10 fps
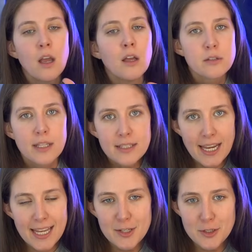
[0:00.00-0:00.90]
So let's
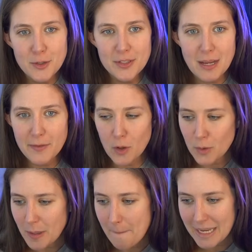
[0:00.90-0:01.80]
get into some of
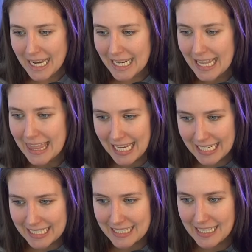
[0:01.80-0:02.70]
those big
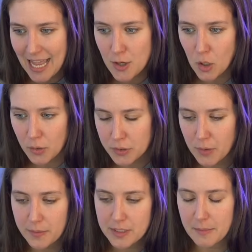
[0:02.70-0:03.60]
things and
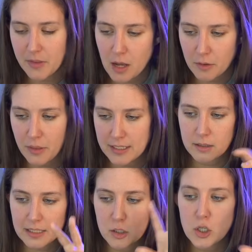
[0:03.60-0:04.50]
also some of the other things
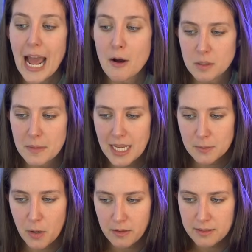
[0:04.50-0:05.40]
that stood out to me as
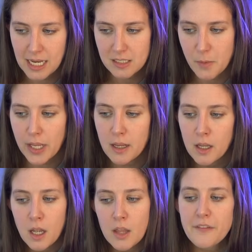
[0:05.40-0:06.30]
part of this testimony.
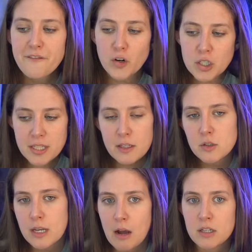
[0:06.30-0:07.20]
The first thing that
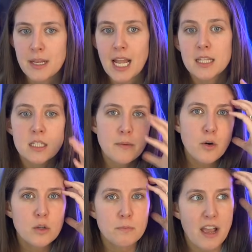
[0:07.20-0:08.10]
stood out to me, and some
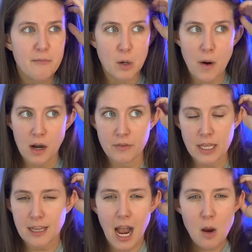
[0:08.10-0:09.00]
folks may have been aware of
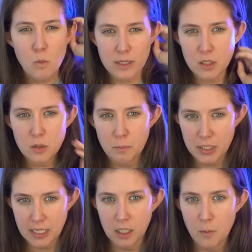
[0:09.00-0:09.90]
this, I wasn't
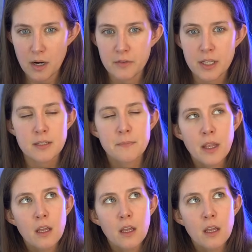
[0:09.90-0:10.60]
particularly aware of this.